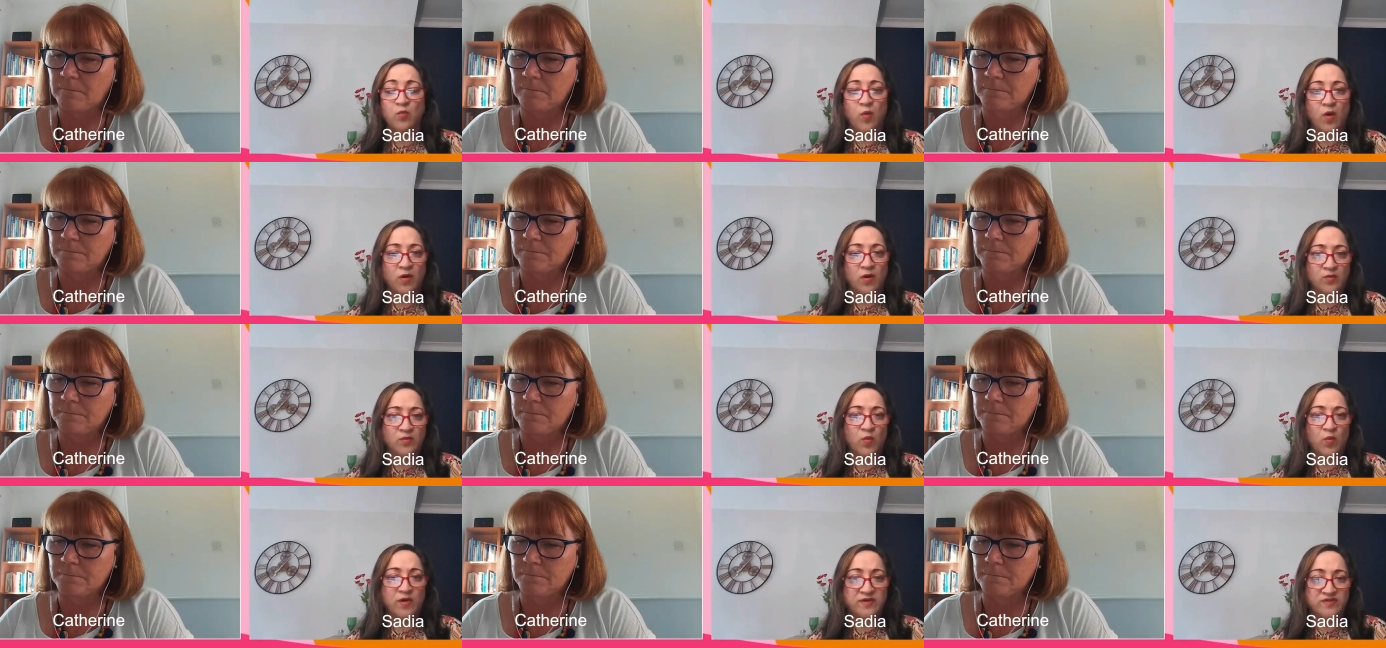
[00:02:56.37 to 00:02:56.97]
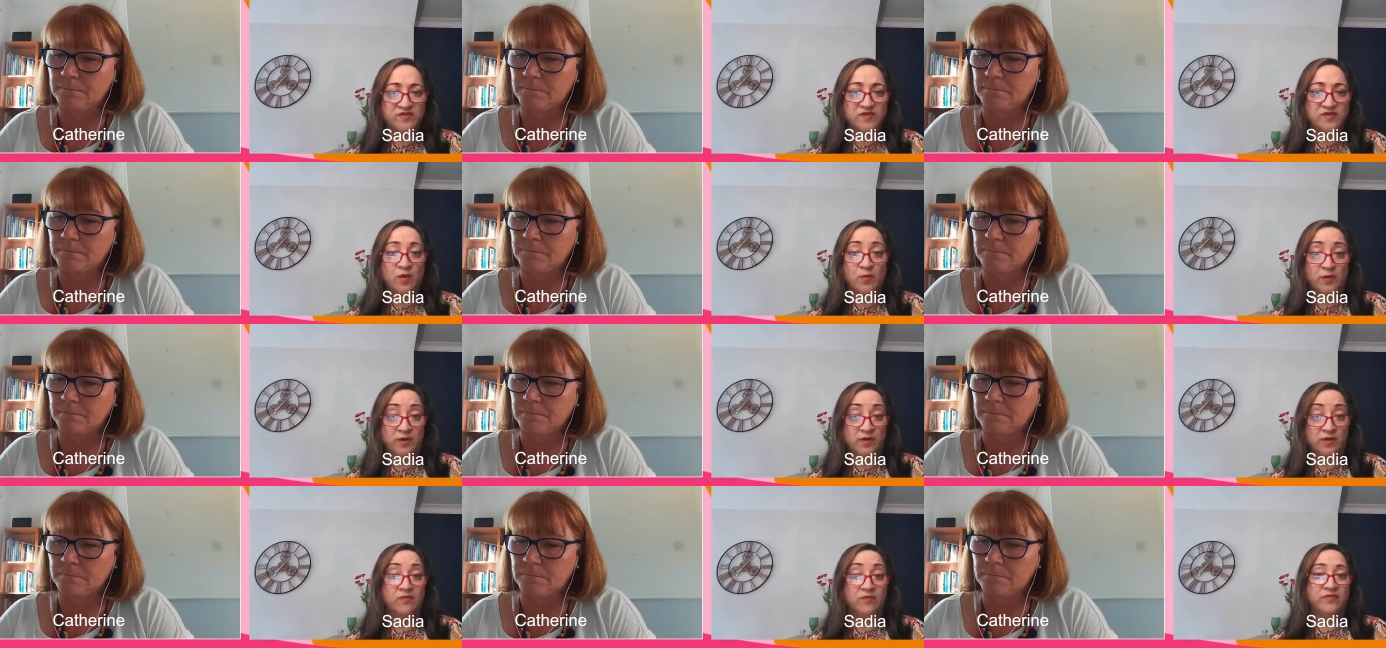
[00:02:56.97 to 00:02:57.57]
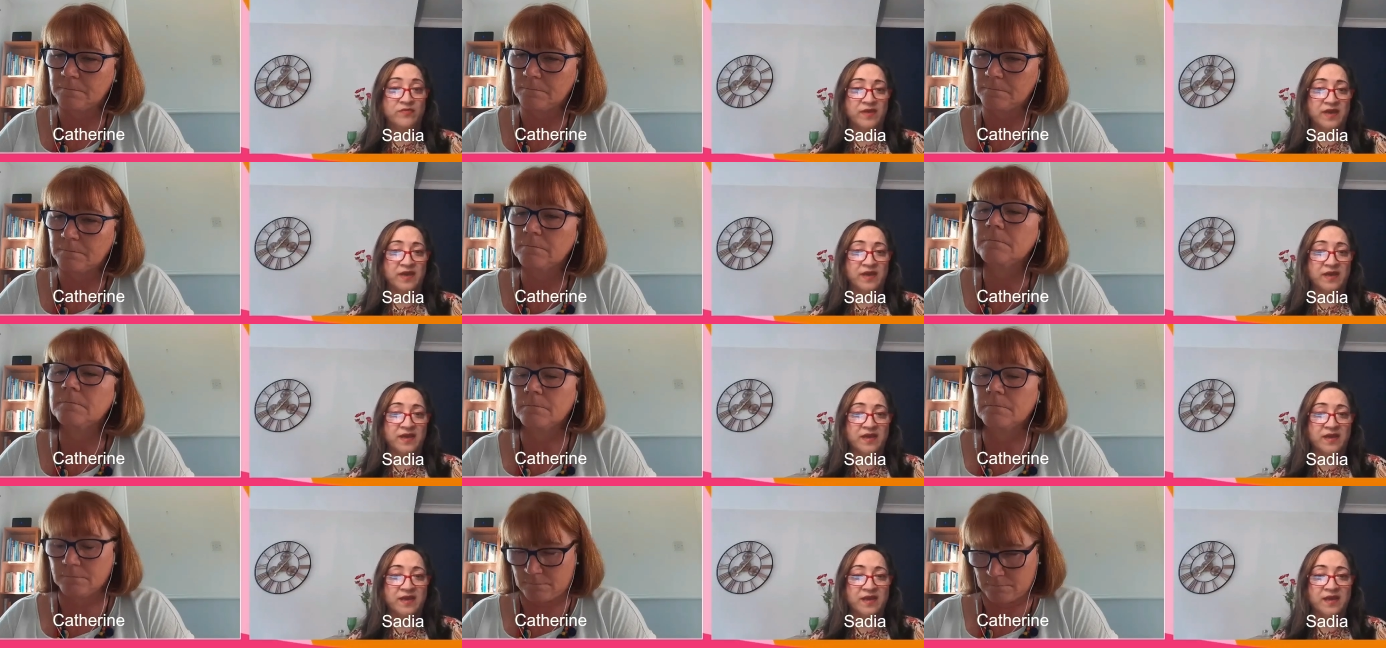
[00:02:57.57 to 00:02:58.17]
Speaker 1: one what is going on
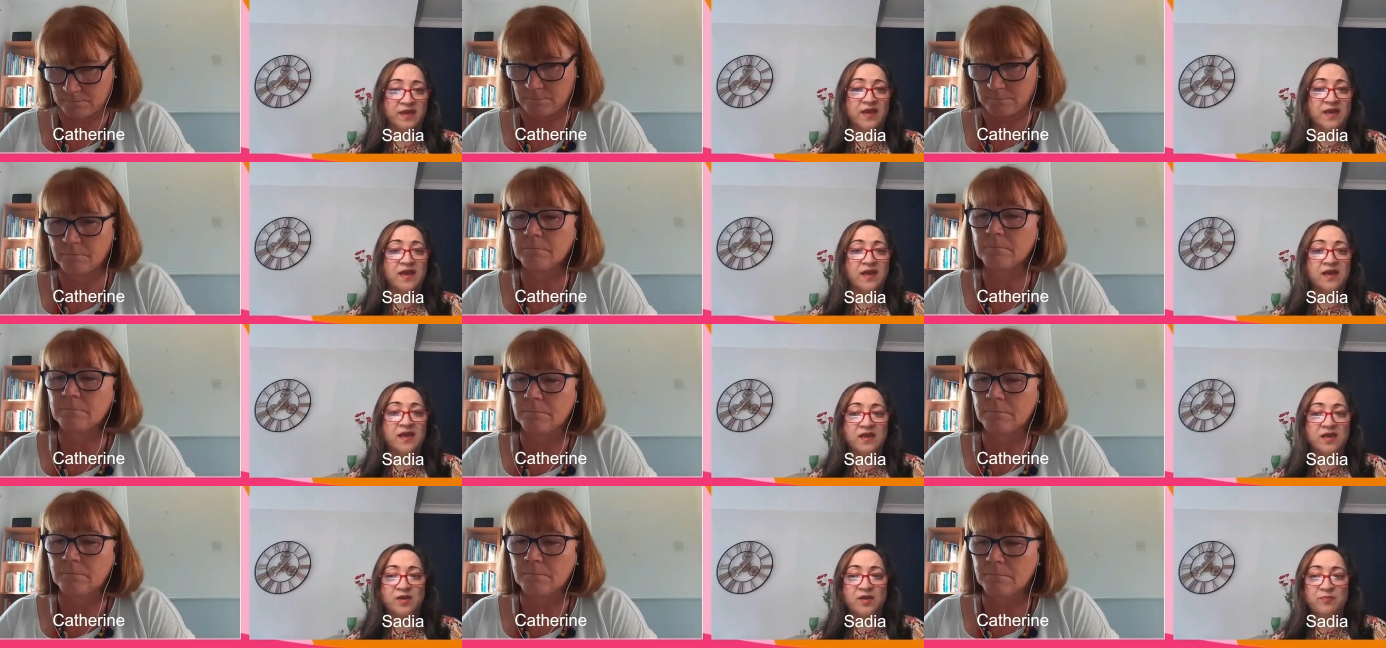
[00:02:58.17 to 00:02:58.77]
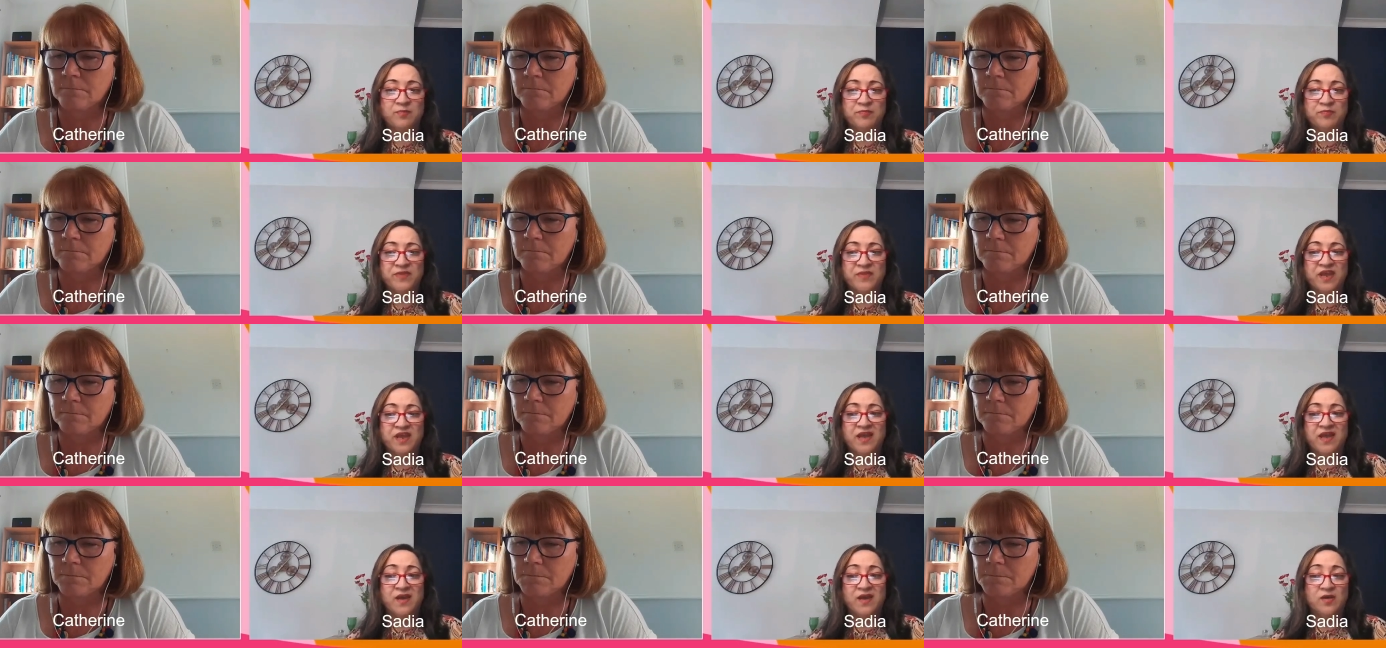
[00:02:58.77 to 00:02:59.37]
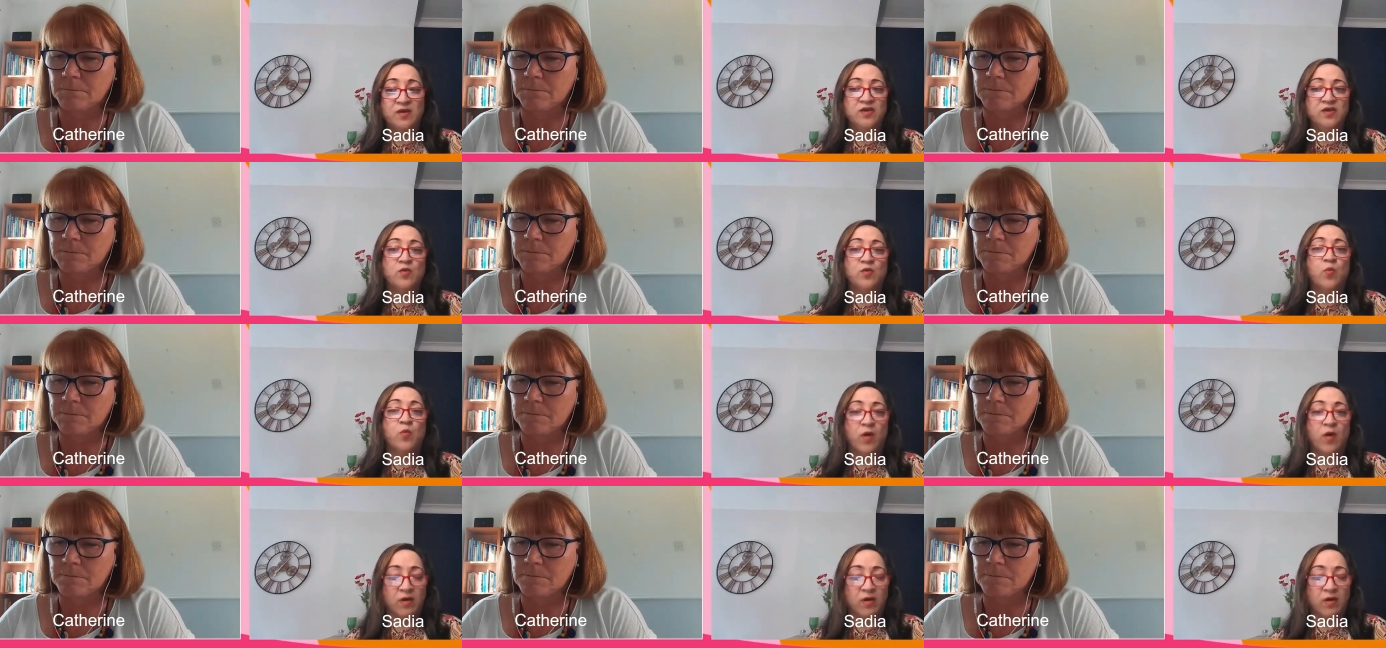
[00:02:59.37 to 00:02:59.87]
there um, you know,